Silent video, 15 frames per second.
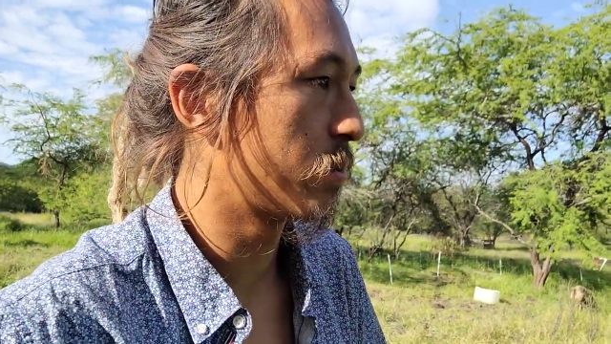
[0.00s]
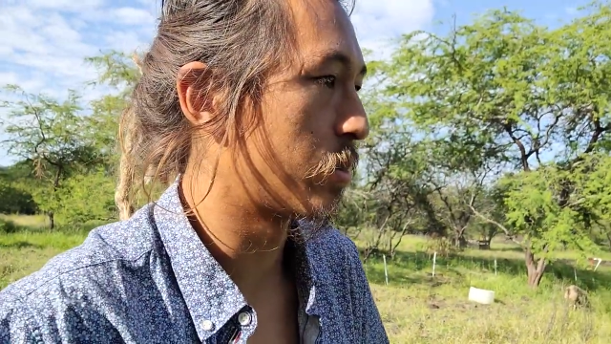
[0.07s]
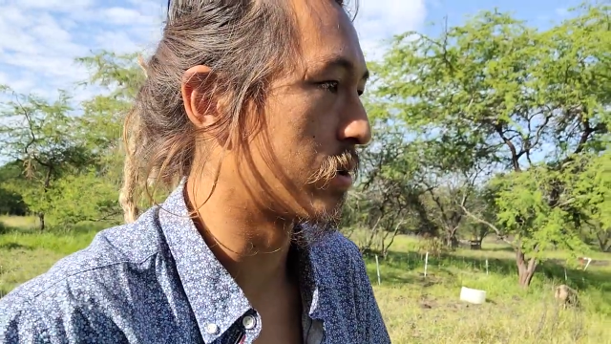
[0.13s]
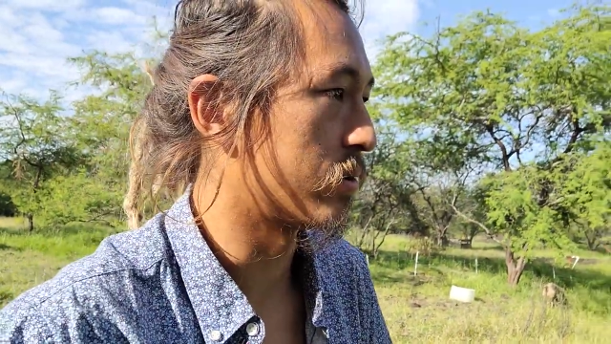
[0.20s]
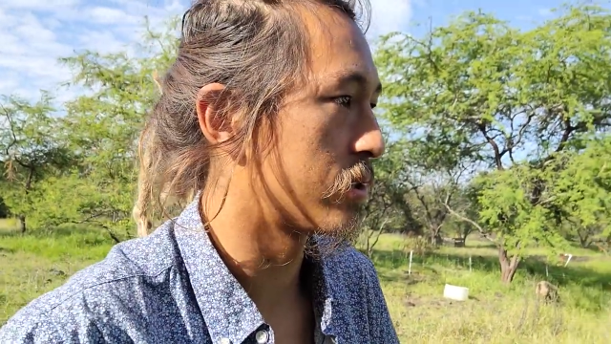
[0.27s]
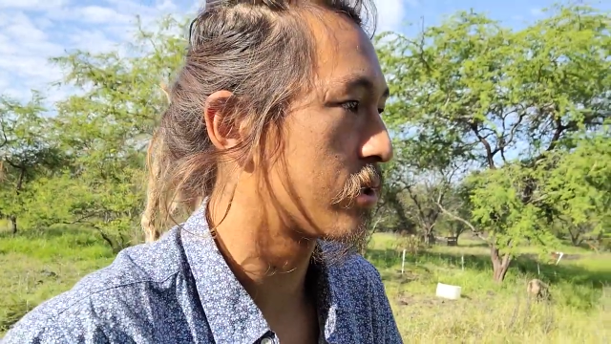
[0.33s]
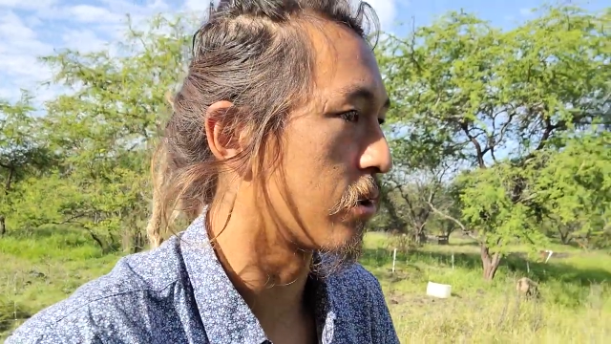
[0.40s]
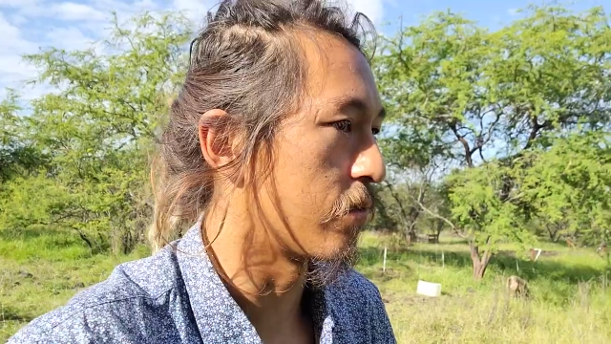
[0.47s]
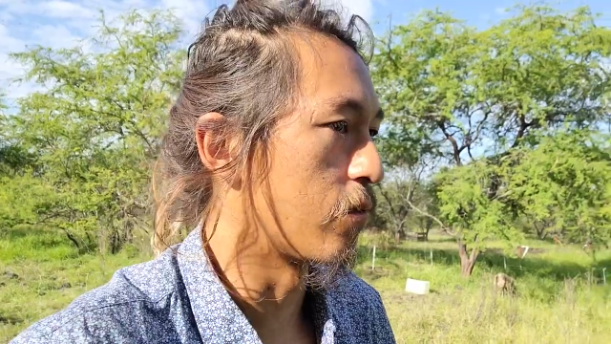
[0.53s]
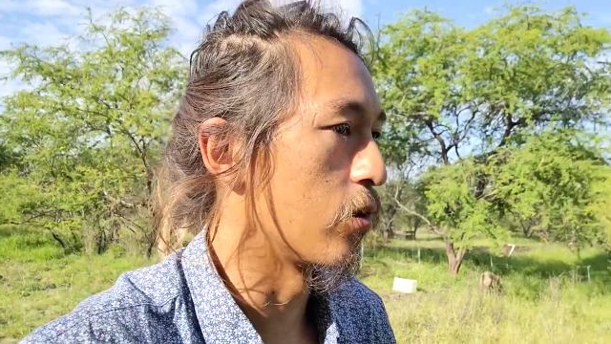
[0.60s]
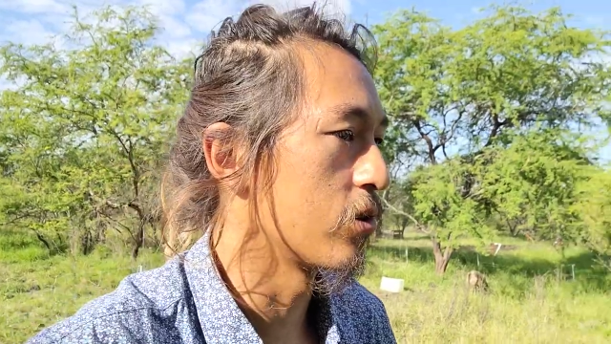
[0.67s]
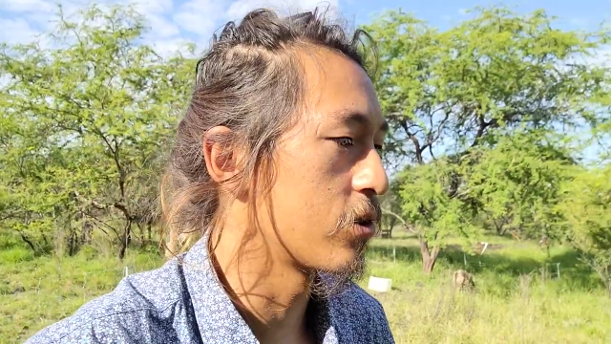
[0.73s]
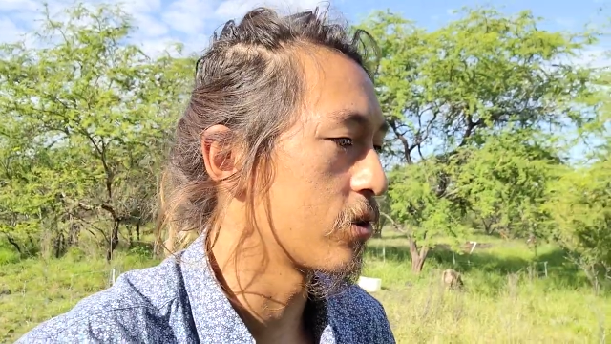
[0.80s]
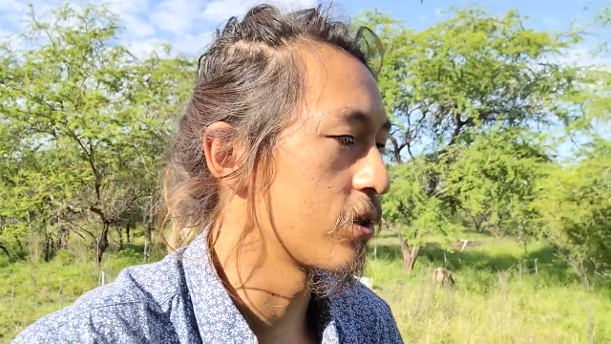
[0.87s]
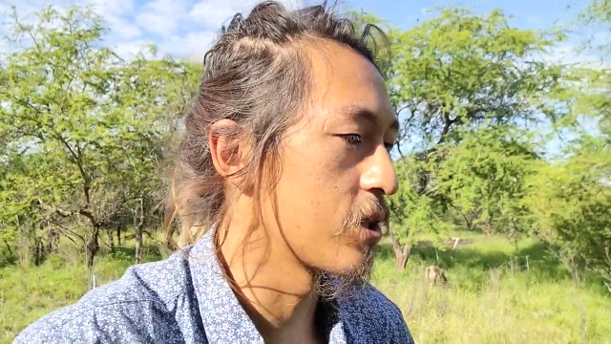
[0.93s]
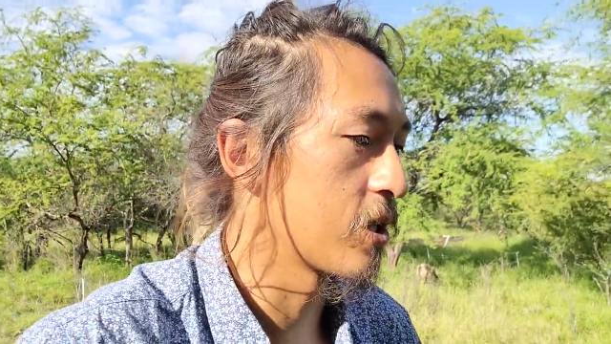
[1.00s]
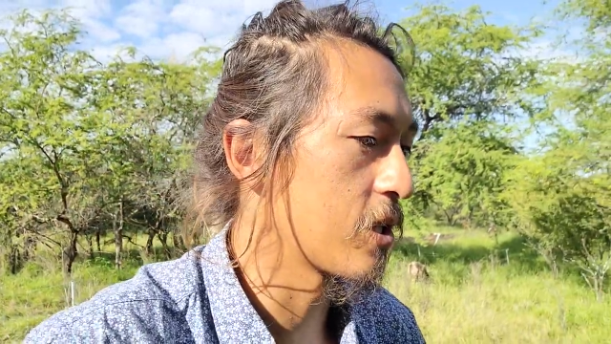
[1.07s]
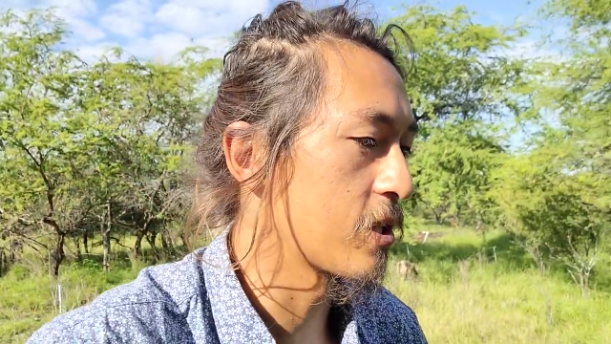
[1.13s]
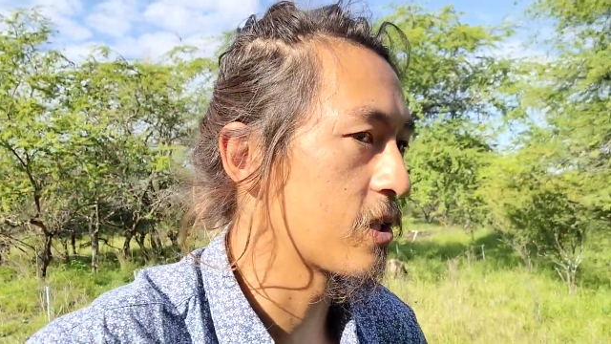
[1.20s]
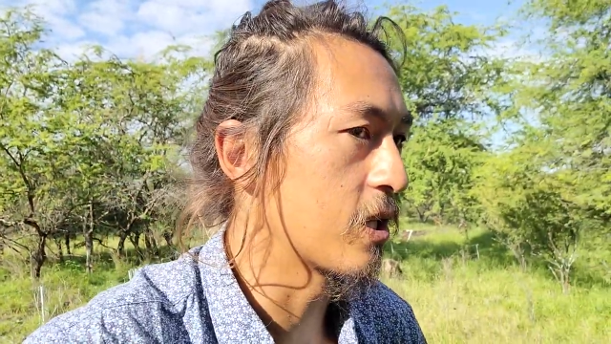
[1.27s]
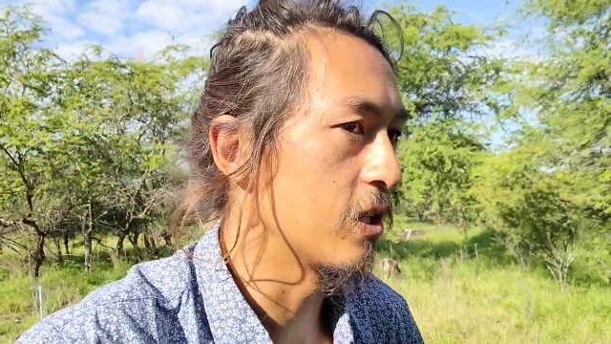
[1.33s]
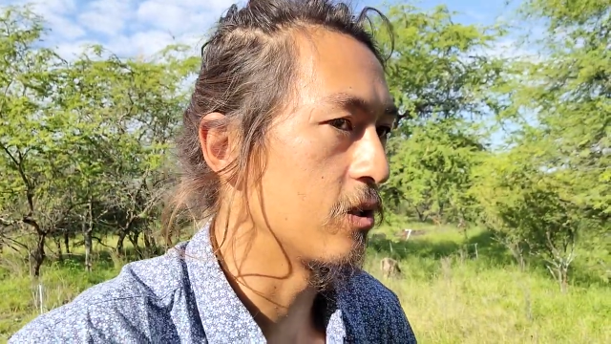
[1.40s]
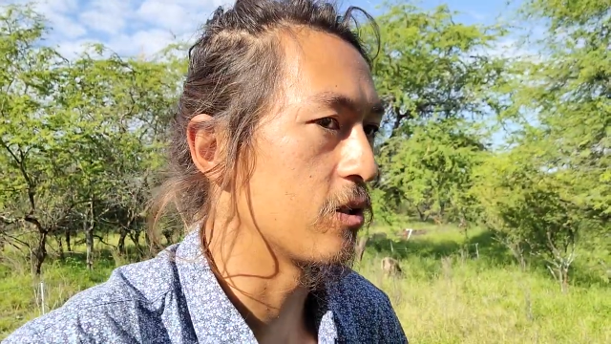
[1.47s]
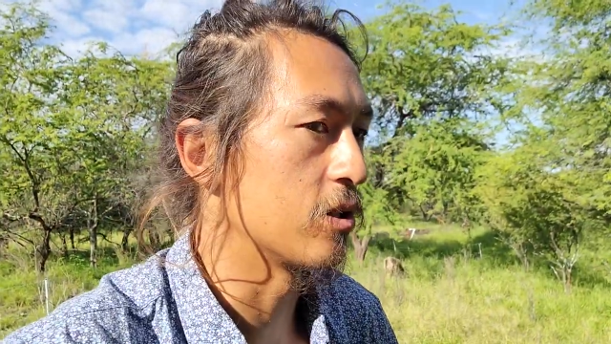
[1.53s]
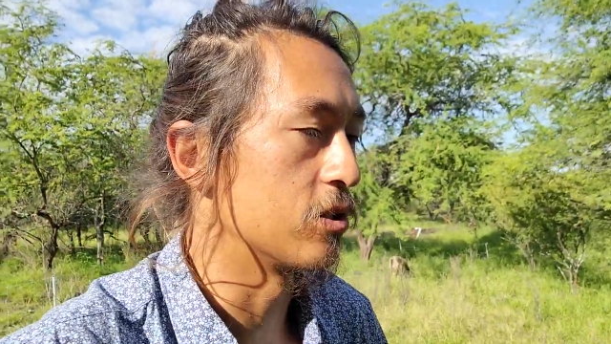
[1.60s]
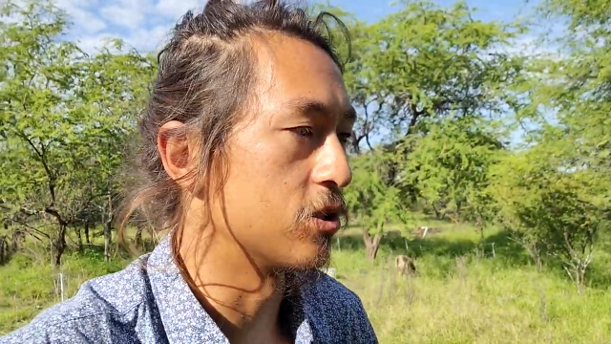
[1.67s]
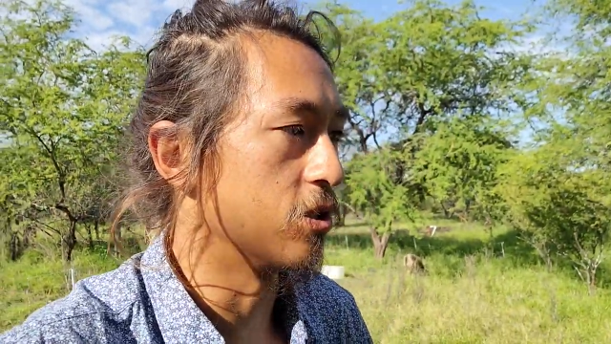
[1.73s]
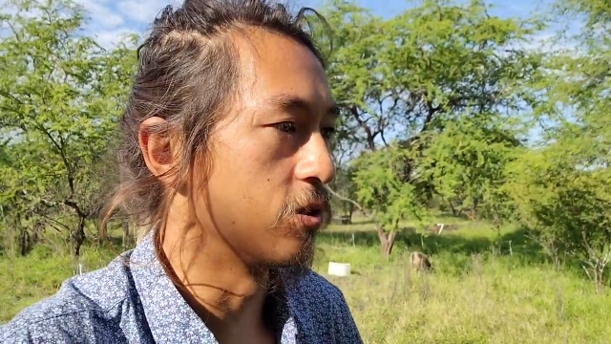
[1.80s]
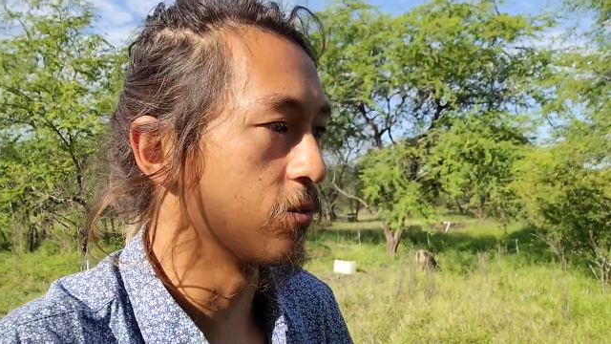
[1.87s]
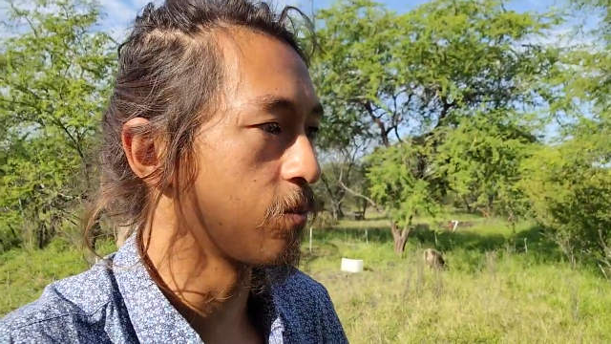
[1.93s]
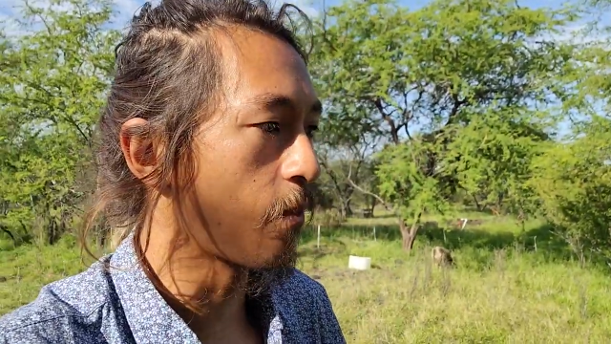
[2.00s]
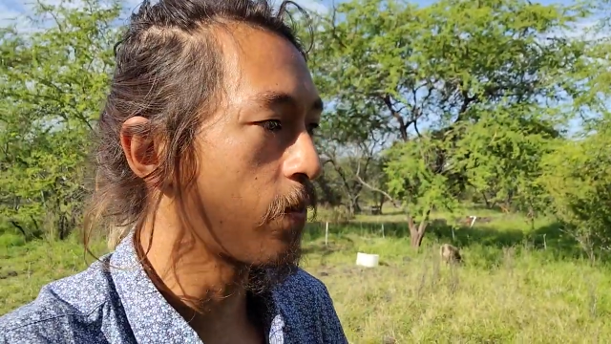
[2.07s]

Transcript: but there's still versions of this that you can do.